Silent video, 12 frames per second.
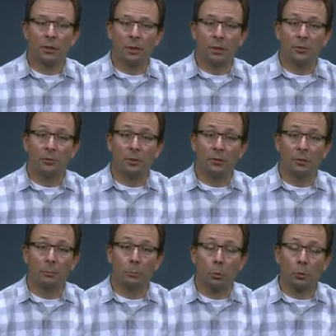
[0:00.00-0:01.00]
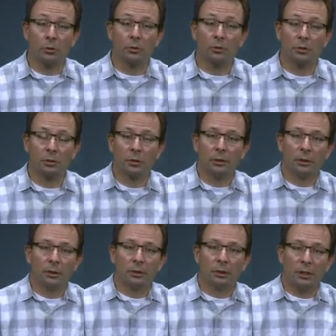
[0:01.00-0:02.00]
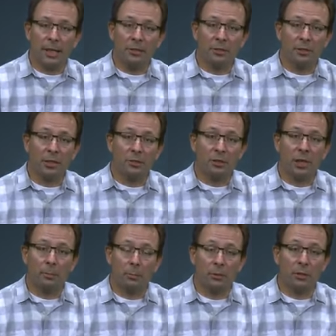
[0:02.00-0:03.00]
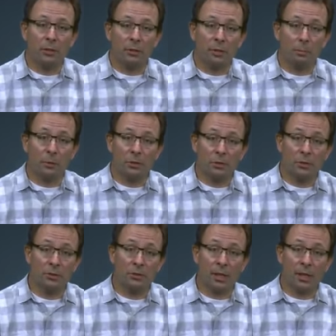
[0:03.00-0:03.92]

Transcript: is is an important change that needs to happen in the business